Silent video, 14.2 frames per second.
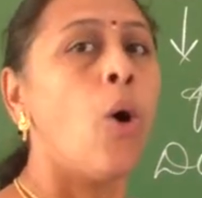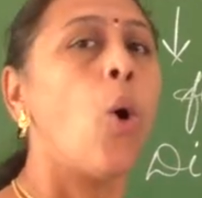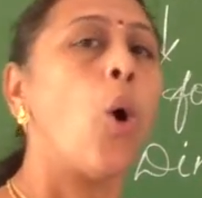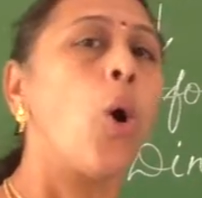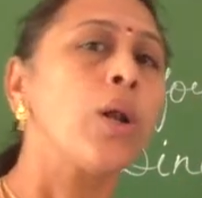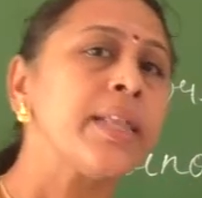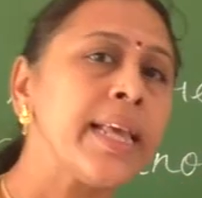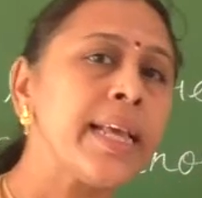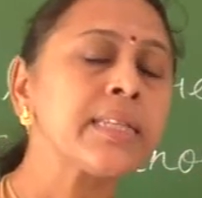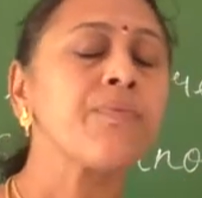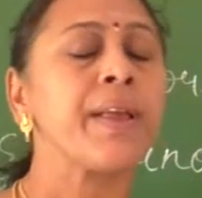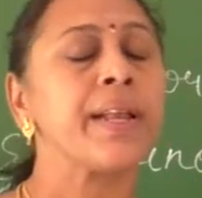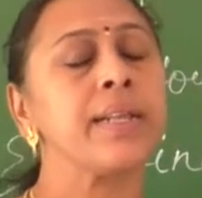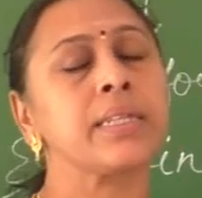All these
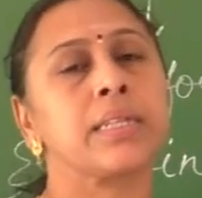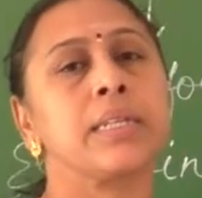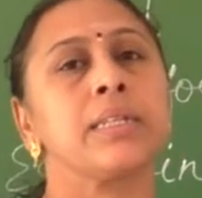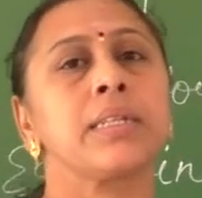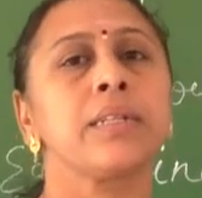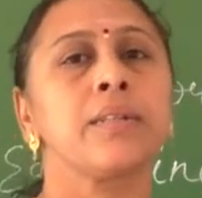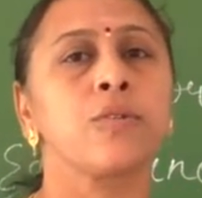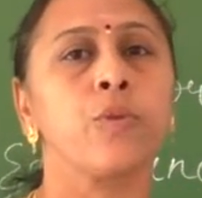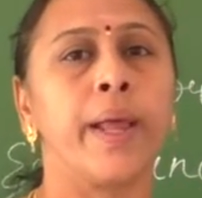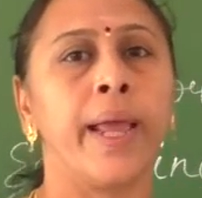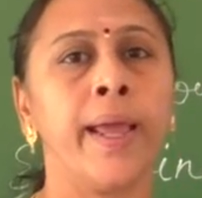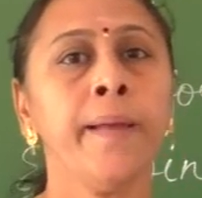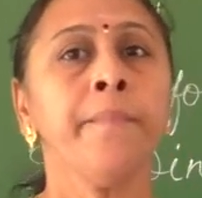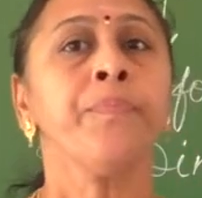we discussed
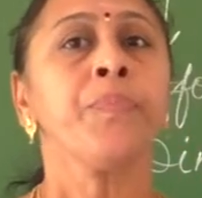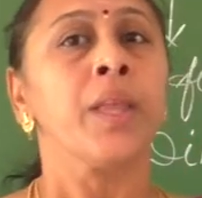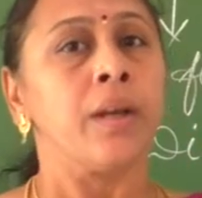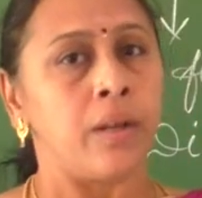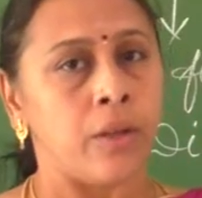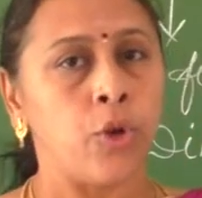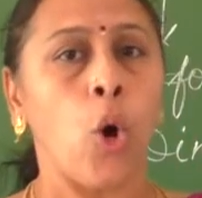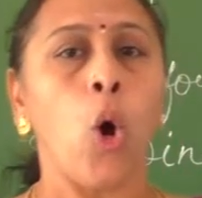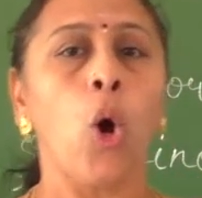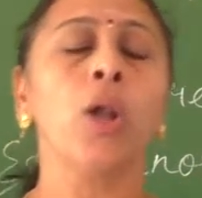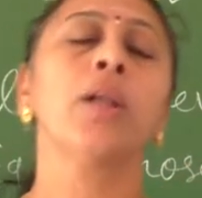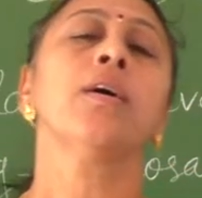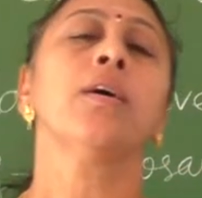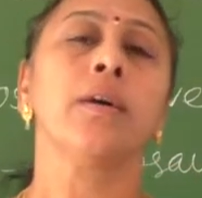today. You
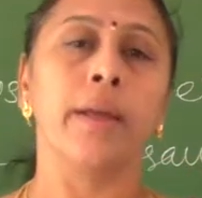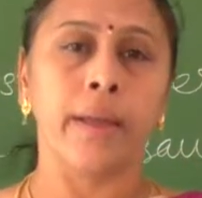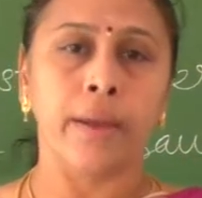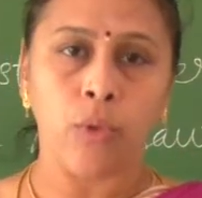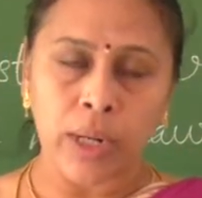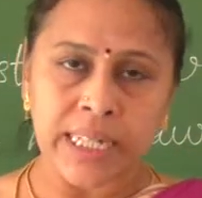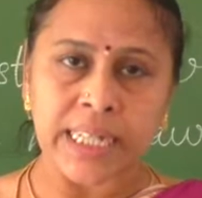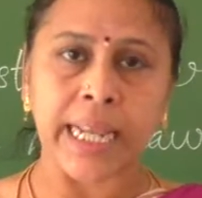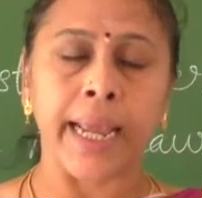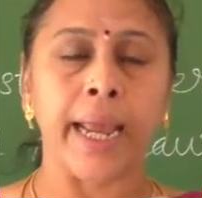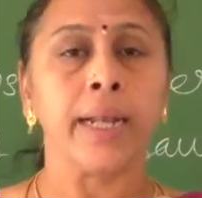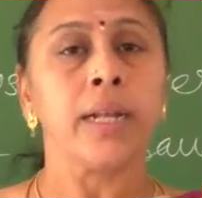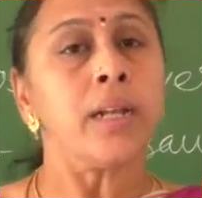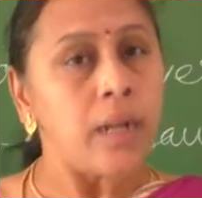all once
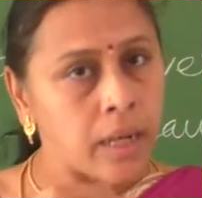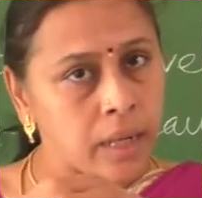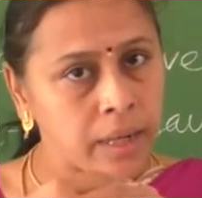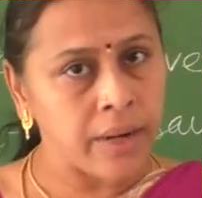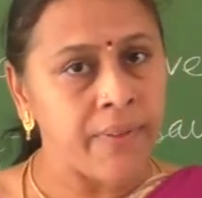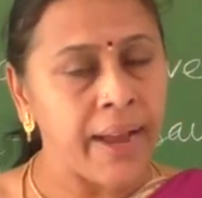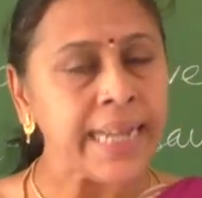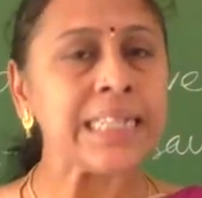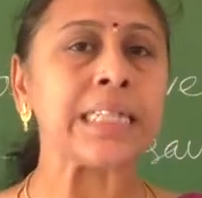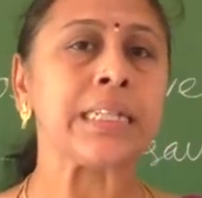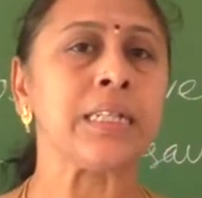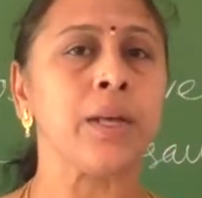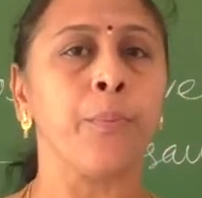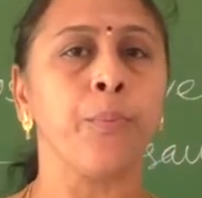again revise
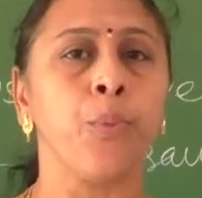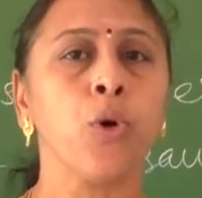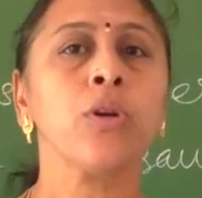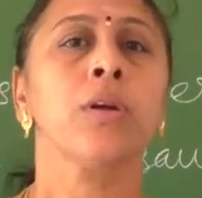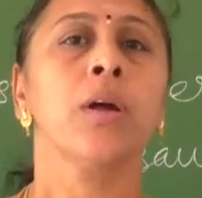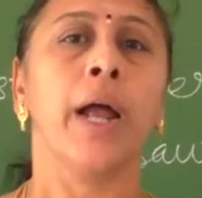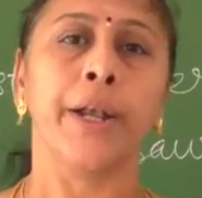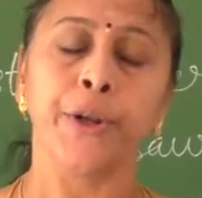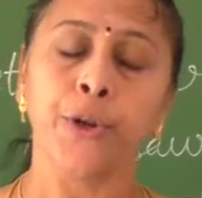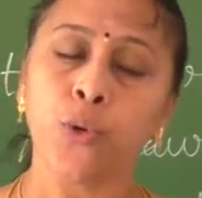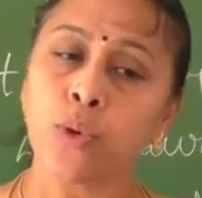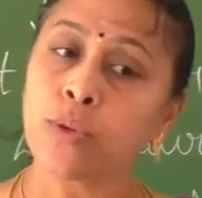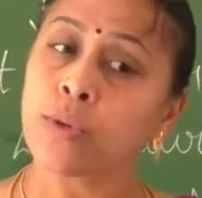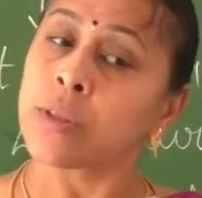the book and
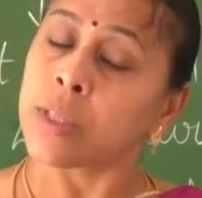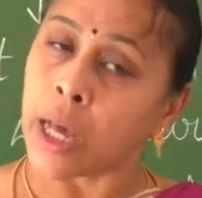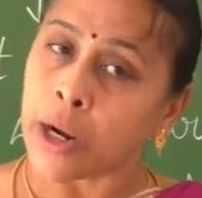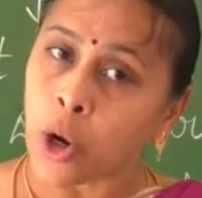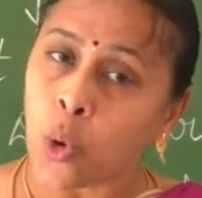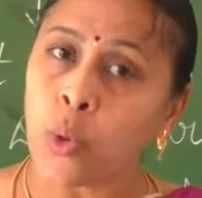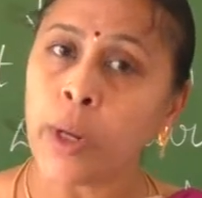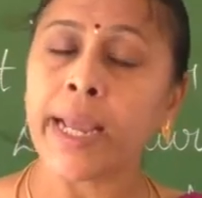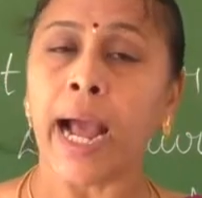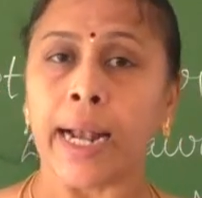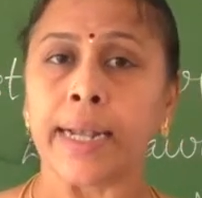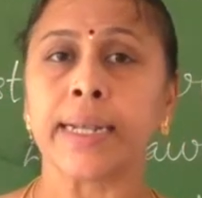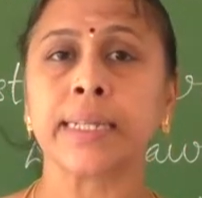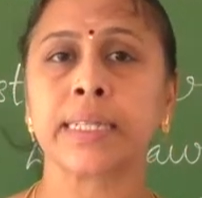do thoroughly
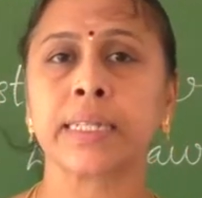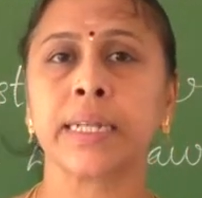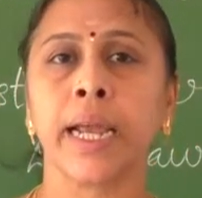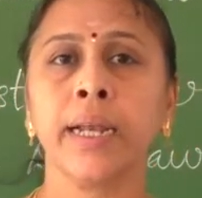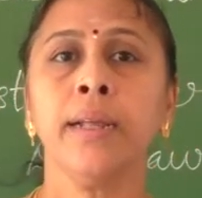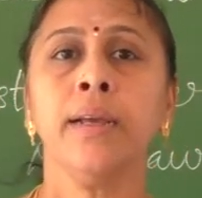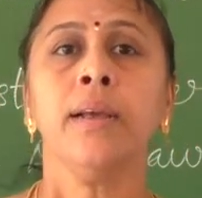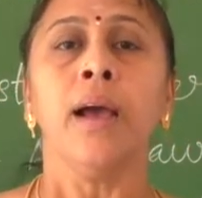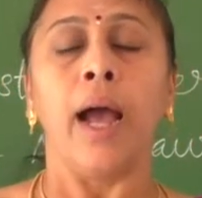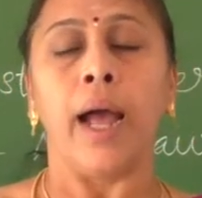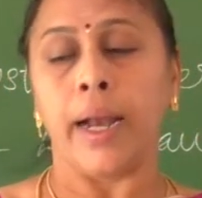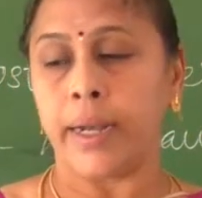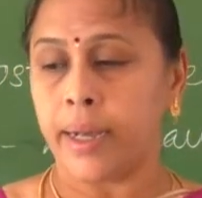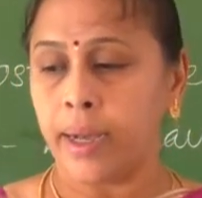understand,
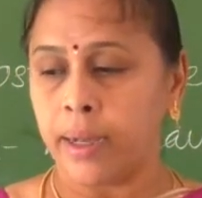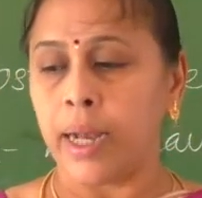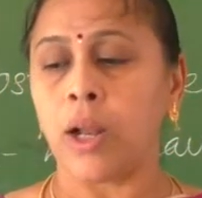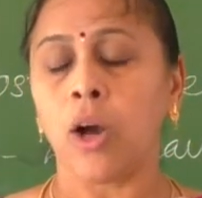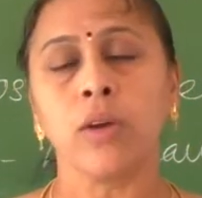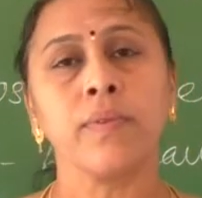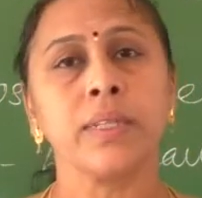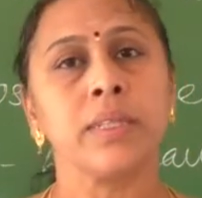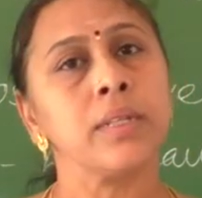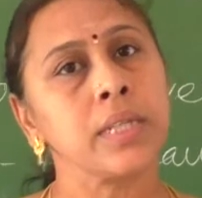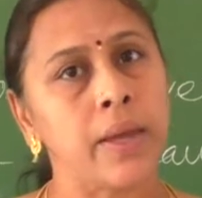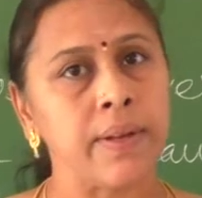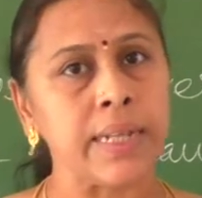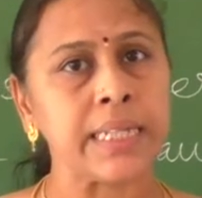and along with
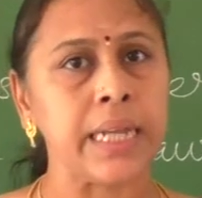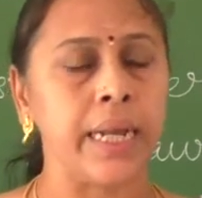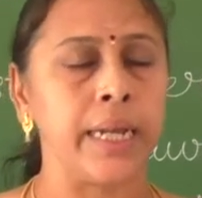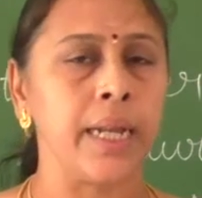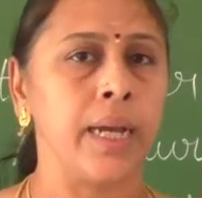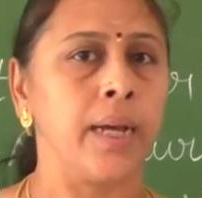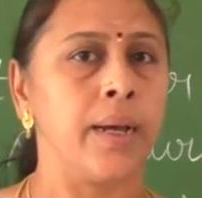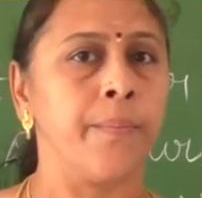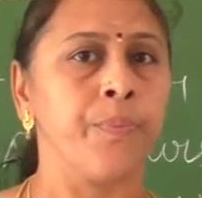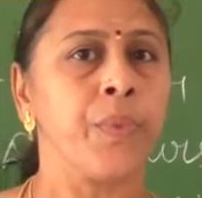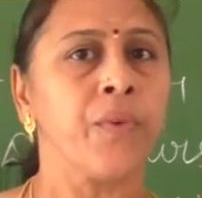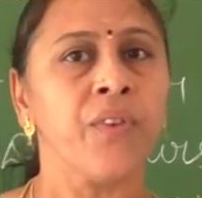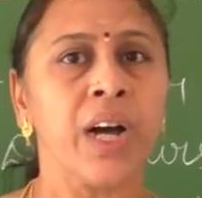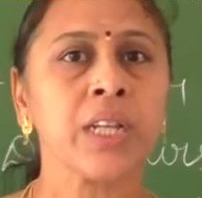this I will send the
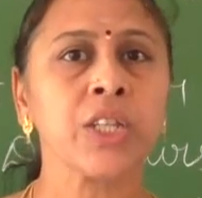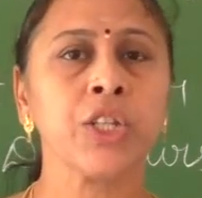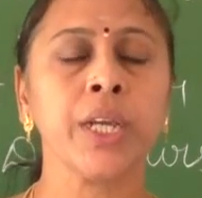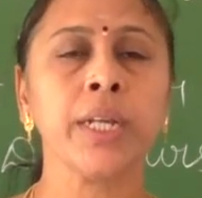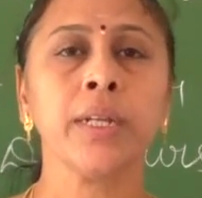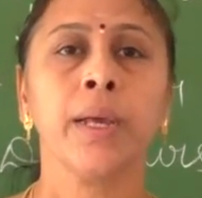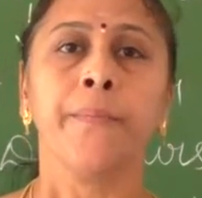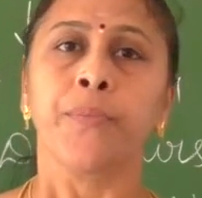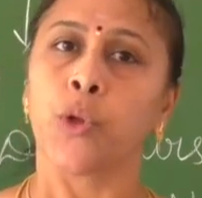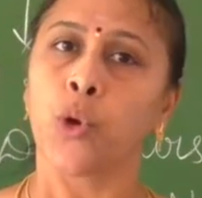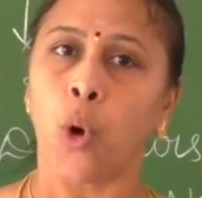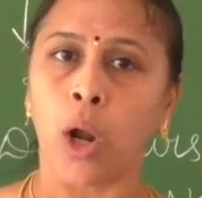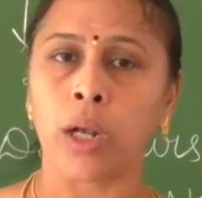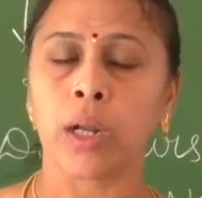worksheet.
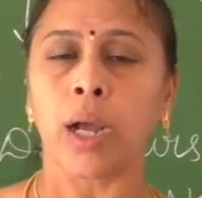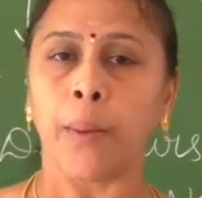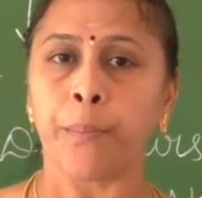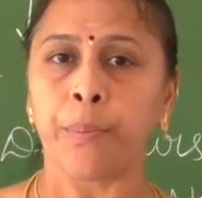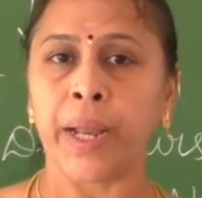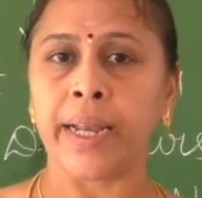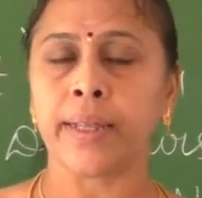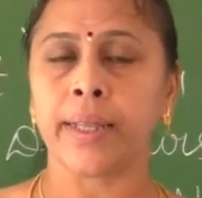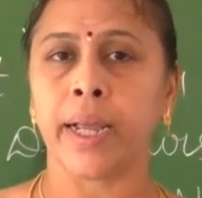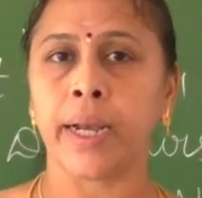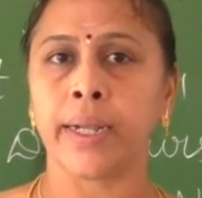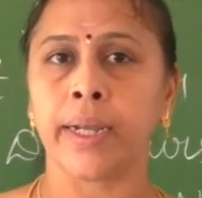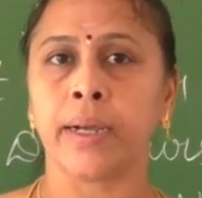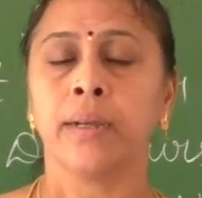You all complete
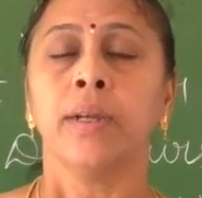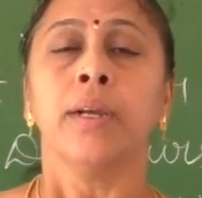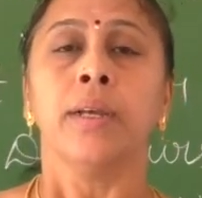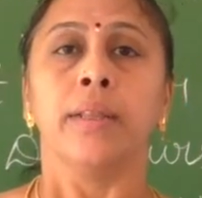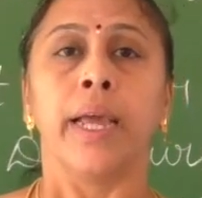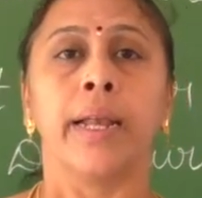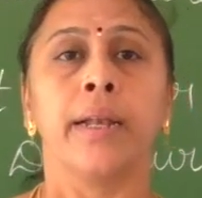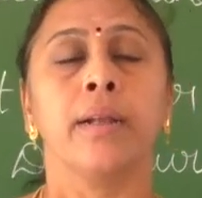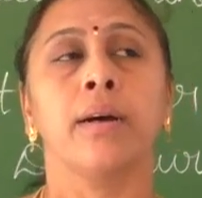that, then